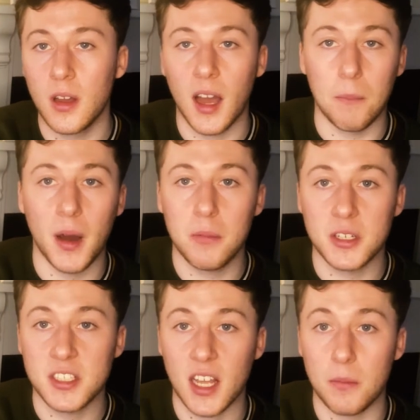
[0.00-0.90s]
and
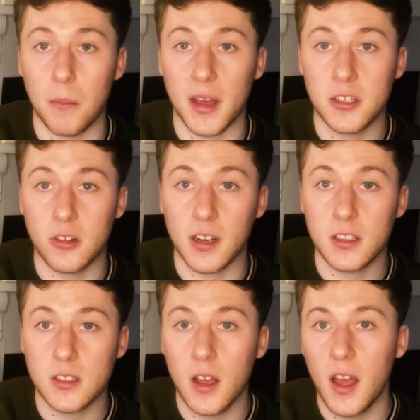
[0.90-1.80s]
published
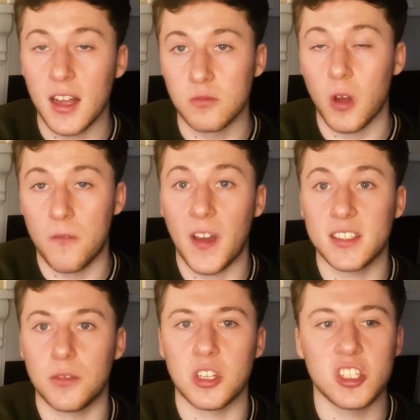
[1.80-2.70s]
Sabermetrics and
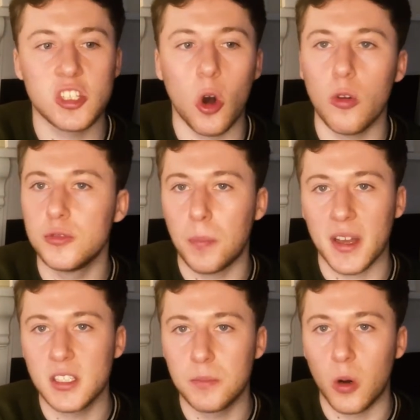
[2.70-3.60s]
effectively solved
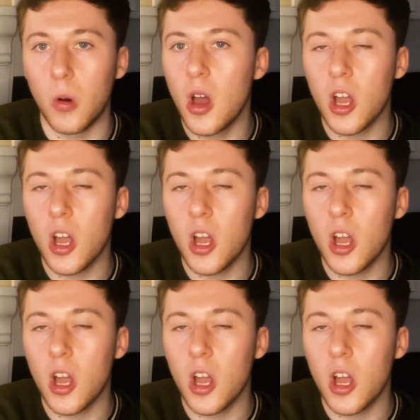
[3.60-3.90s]
baseball,